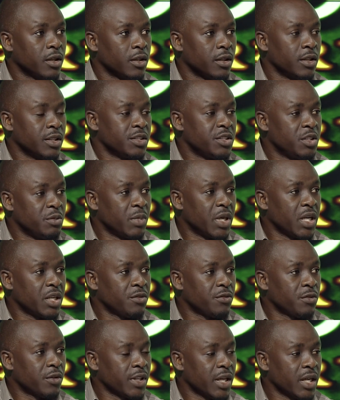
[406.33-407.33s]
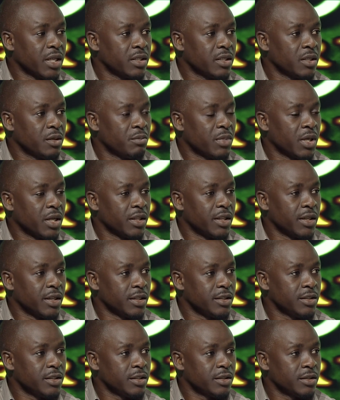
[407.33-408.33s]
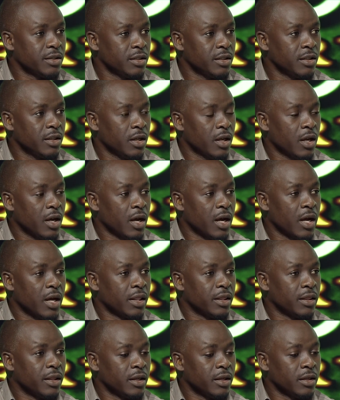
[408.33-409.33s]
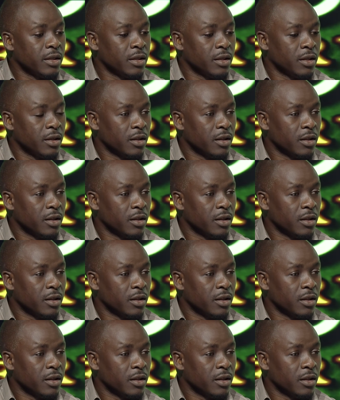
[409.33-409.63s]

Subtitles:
there's demand for that by the agency, and then